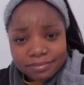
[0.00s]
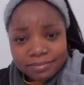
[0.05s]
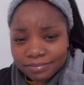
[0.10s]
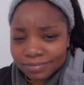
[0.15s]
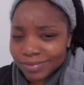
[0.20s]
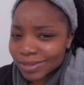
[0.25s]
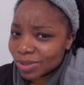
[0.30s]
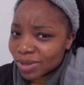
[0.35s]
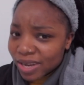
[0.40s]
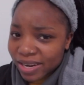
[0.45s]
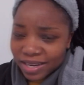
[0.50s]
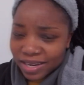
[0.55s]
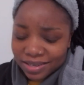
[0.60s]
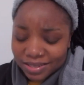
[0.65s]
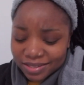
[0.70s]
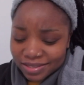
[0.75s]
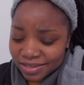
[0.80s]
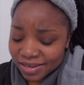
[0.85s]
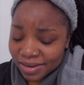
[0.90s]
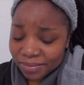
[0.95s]
that's what i can
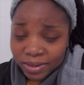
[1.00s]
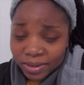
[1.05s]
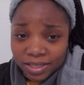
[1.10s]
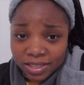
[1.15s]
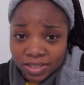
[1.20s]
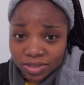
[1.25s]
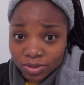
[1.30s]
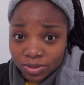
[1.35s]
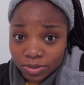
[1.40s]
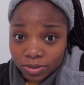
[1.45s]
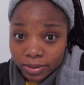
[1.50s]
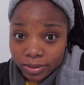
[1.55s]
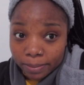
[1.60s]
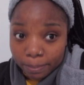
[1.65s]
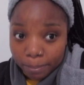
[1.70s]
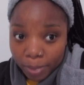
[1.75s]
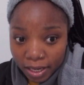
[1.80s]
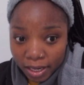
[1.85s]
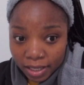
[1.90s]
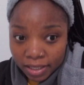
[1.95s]
say i'm getting used to the
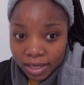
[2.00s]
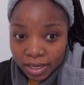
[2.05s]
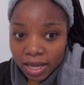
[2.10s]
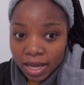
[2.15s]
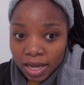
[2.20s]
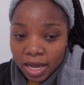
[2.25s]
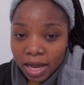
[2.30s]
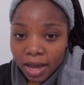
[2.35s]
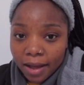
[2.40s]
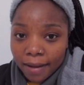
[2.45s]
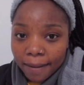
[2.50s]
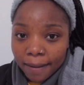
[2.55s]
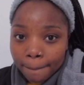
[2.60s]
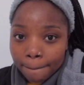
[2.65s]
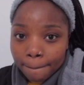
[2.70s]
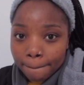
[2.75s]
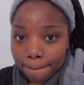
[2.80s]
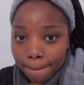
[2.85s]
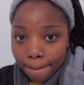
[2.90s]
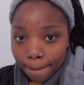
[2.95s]
pain
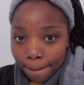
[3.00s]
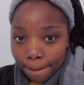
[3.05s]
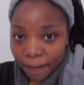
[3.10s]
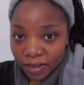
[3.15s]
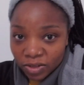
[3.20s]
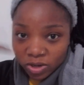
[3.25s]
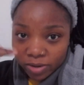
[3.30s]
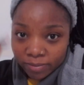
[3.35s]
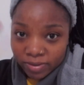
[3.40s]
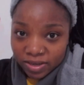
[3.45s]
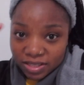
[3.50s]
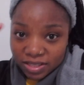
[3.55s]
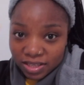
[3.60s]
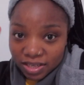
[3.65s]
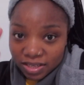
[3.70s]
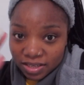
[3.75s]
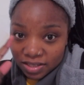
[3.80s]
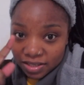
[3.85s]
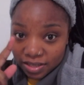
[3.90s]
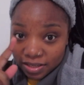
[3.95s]
um that's why my skin
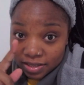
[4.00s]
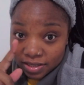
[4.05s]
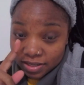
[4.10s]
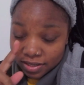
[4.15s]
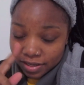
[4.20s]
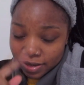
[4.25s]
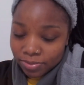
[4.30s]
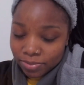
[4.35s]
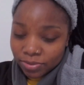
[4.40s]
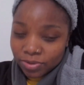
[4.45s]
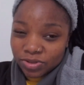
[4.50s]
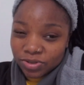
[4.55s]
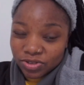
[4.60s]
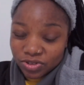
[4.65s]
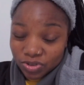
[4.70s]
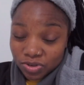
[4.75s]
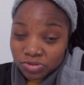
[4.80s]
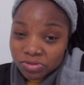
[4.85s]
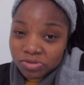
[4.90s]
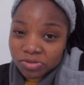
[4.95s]
is acting up because
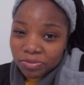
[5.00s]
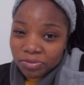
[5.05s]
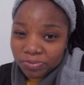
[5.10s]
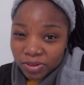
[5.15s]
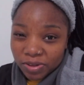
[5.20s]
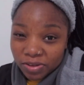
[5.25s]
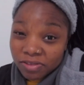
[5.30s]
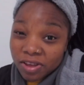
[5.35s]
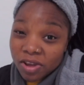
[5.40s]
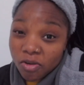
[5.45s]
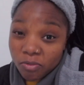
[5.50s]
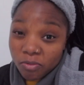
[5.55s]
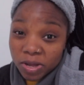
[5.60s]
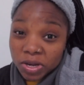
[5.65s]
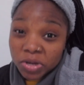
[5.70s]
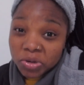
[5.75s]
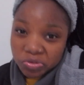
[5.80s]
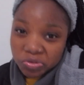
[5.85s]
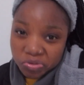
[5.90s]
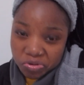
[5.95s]
you know if you're a woman
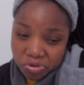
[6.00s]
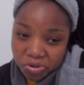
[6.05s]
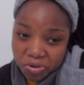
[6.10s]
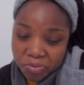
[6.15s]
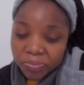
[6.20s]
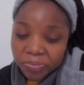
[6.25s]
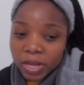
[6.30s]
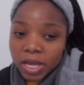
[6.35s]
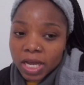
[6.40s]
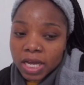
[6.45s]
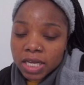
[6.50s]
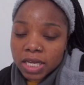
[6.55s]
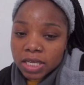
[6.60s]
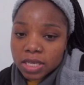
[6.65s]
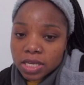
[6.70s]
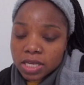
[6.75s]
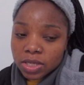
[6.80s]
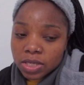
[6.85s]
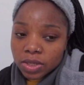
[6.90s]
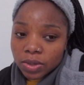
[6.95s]
you know
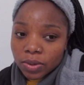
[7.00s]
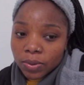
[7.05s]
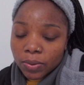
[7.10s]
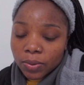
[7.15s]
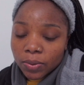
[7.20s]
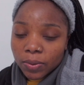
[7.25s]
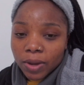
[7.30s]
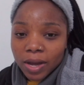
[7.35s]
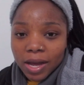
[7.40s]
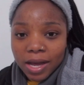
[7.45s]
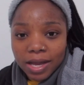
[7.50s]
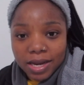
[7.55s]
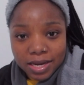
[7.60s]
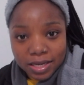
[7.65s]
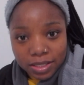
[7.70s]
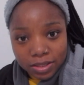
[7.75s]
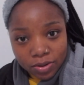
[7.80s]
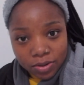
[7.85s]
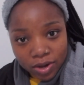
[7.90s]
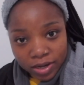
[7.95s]
so
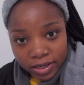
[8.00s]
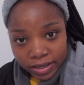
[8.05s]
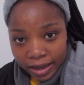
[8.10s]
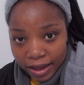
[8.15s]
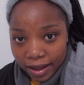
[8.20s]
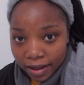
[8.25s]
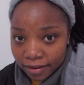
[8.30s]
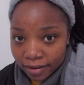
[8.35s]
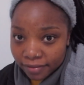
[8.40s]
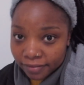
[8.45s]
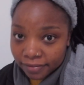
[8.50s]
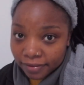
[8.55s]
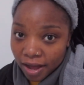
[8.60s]
let's go and have